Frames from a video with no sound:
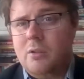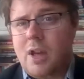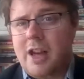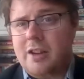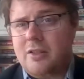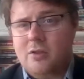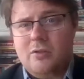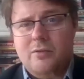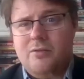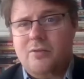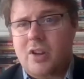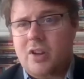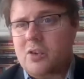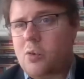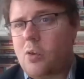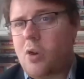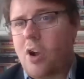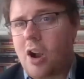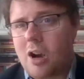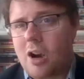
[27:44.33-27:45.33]
I don't. There's
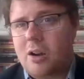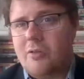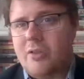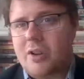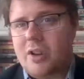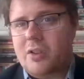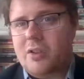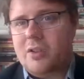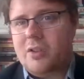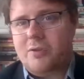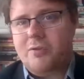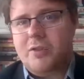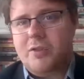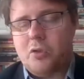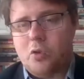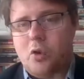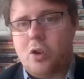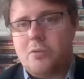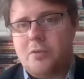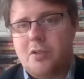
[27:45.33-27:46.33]
no heart. There's nothing
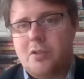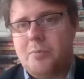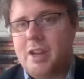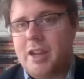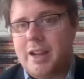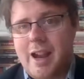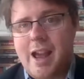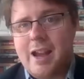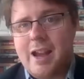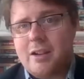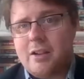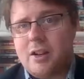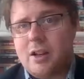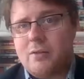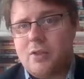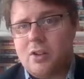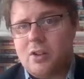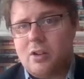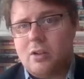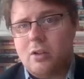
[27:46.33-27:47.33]
wrong with being angry.
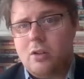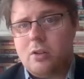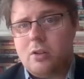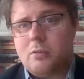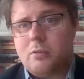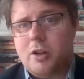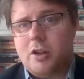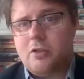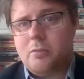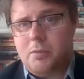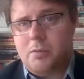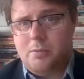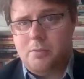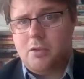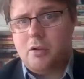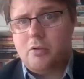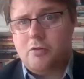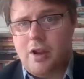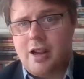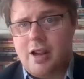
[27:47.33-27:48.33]
There's a lot which
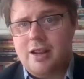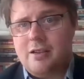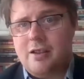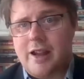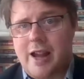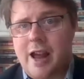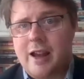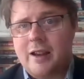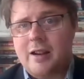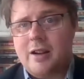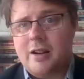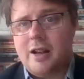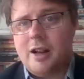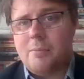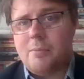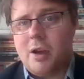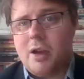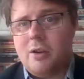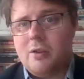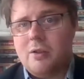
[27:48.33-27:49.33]
people are rightly angry
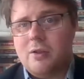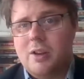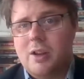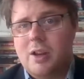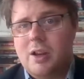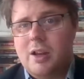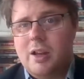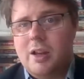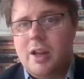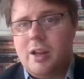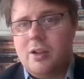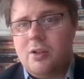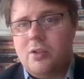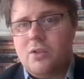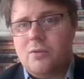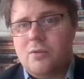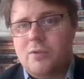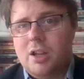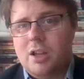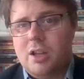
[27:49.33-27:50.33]
about, and
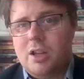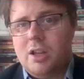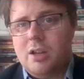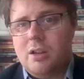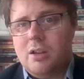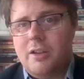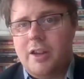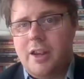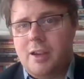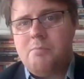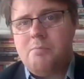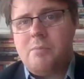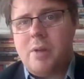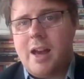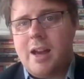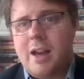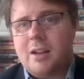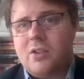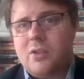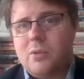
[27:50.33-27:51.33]
the
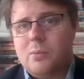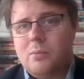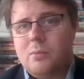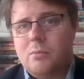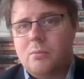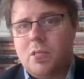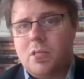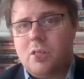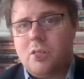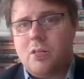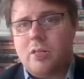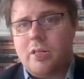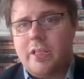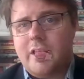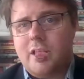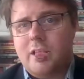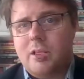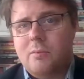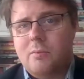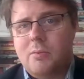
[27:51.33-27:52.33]
impacts we're
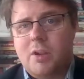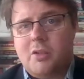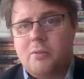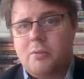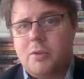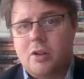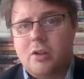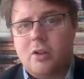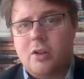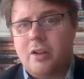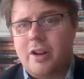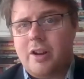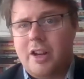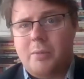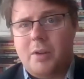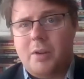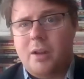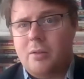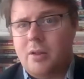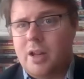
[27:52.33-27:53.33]
talking, which we're talking
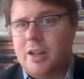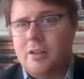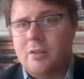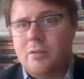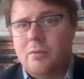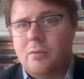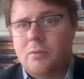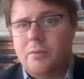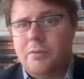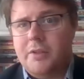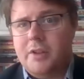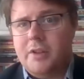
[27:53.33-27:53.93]
about in